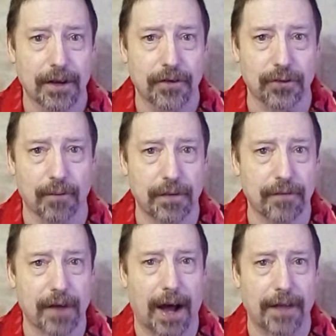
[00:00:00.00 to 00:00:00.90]
So if
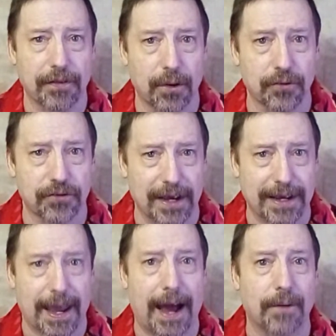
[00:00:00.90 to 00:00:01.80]
you've got those
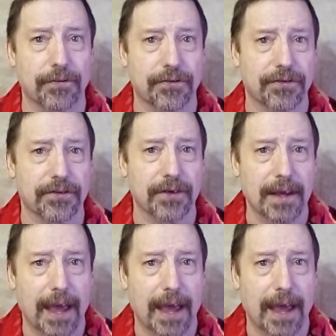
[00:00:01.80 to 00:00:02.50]
accounts